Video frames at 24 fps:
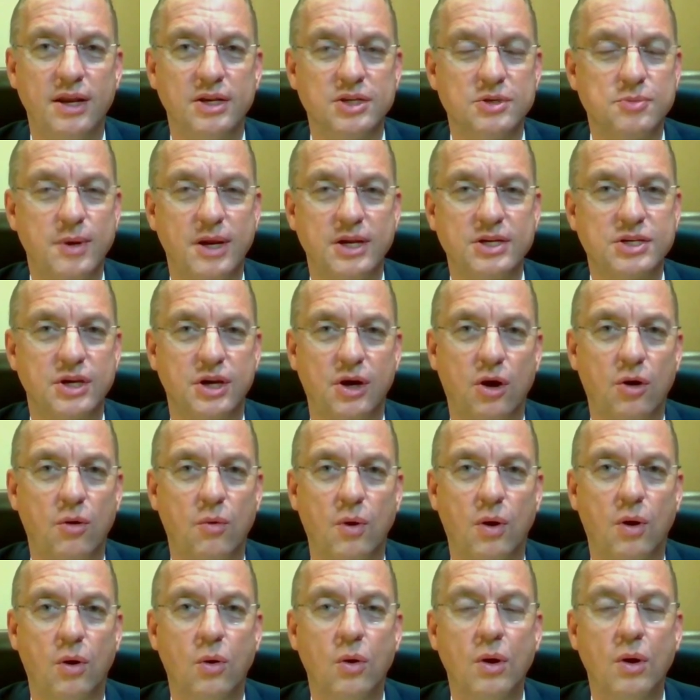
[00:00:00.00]
and especially her
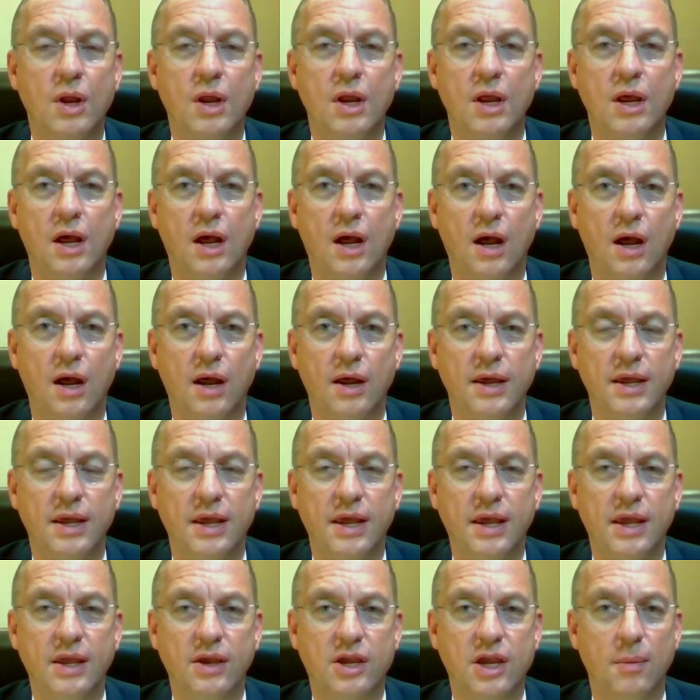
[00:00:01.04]
role
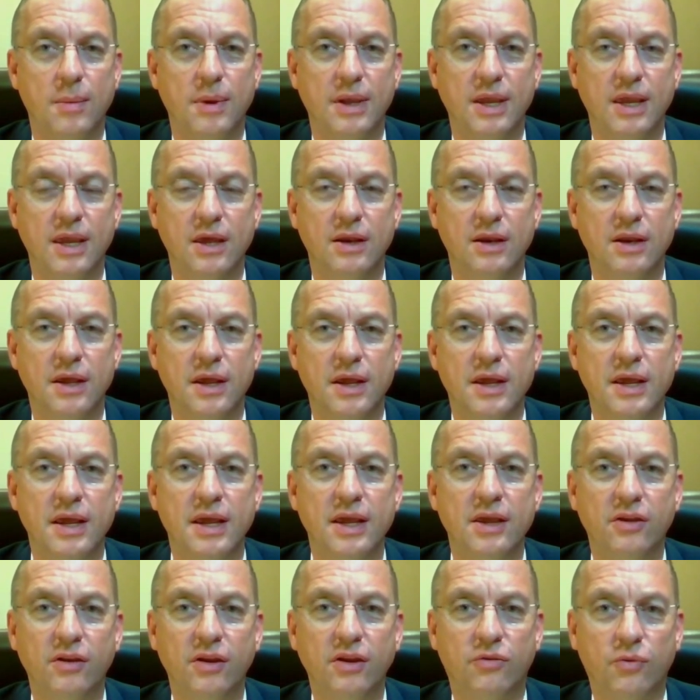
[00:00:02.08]
coming in,
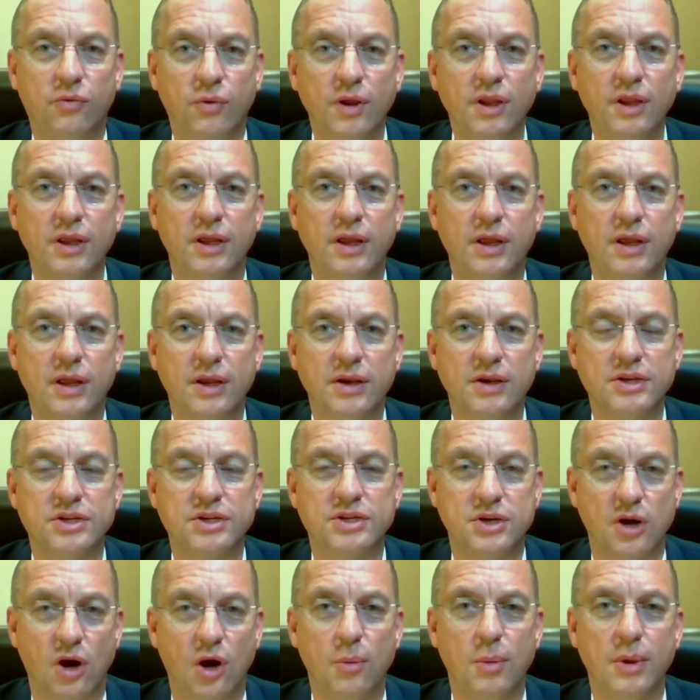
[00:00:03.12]
is really
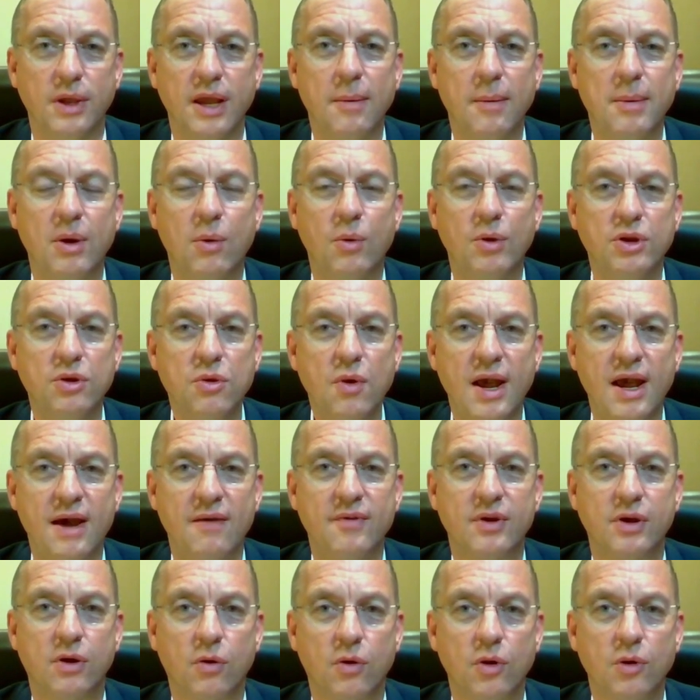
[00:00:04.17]
disturbing. I mean, when you have
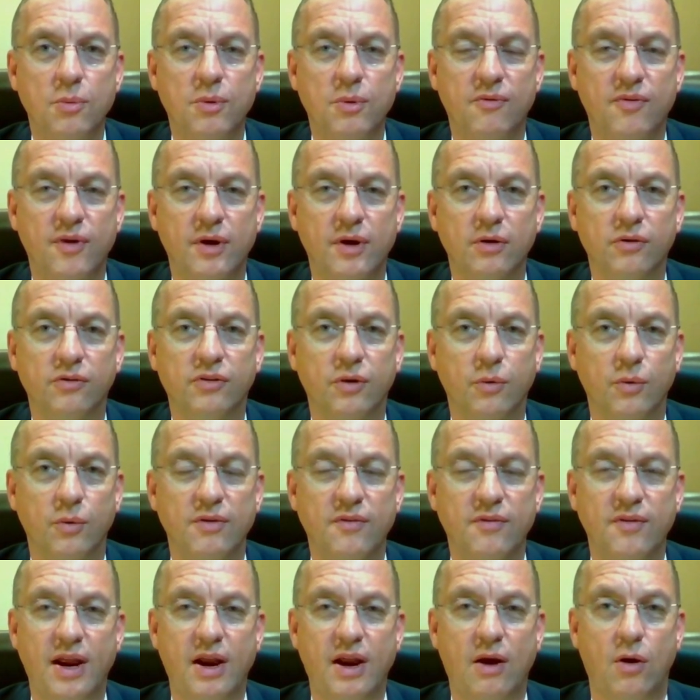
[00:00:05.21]
a group of folks that
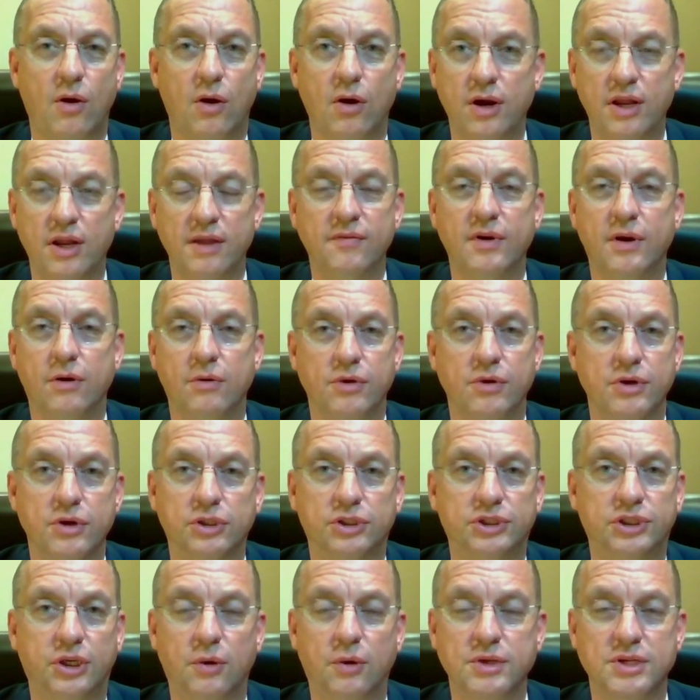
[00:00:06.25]
we've now heard even on your
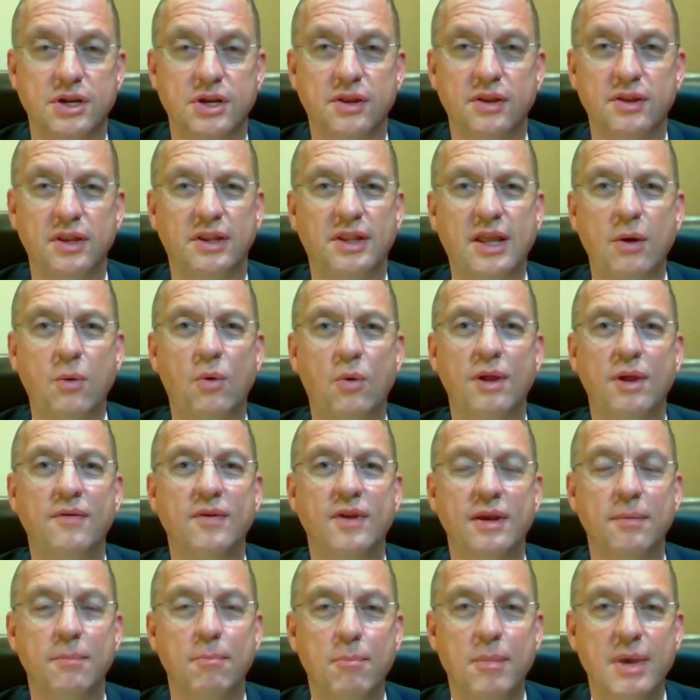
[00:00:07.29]
show as other that they won't
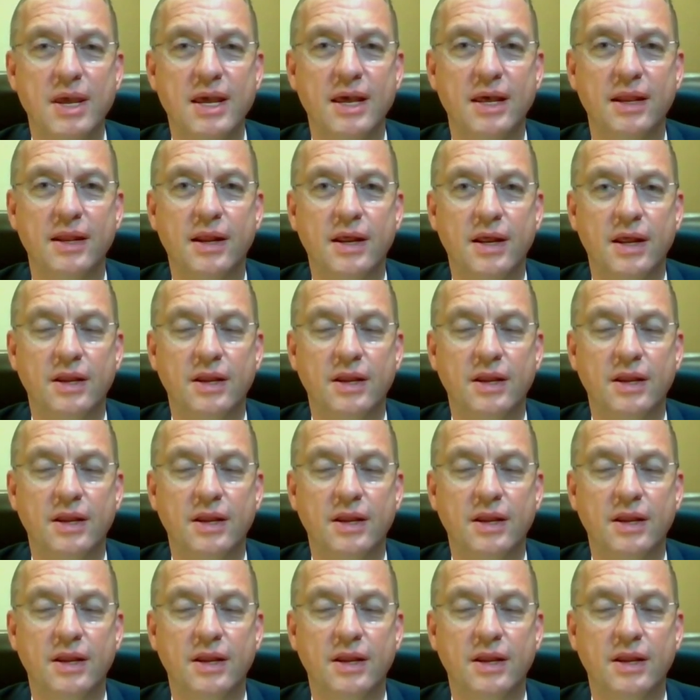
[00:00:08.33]
even admit